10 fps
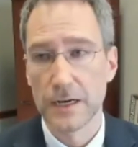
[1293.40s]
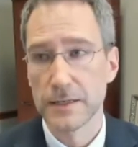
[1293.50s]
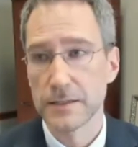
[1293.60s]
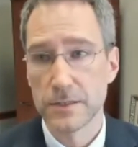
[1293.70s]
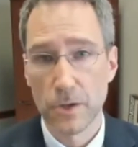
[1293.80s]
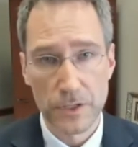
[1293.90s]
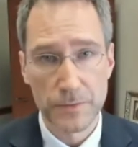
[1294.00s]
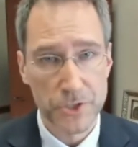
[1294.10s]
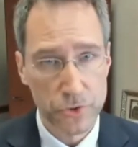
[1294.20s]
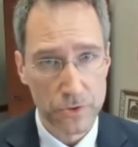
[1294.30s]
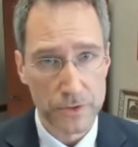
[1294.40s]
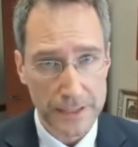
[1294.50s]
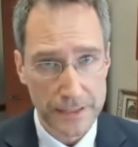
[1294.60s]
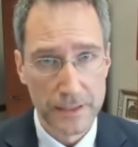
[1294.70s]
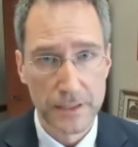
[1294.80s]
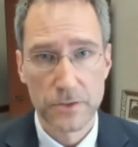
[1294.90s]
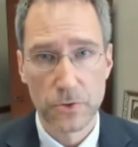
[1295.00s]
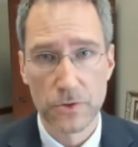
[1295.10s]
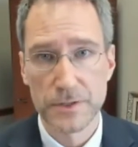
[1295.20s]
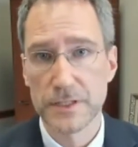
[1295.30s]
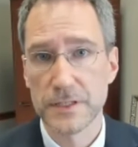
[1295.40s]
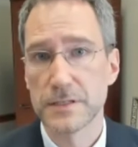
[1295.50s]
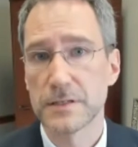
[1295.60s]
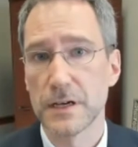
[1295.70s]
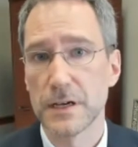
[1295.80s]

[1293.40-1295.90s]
slowly but surely, toward these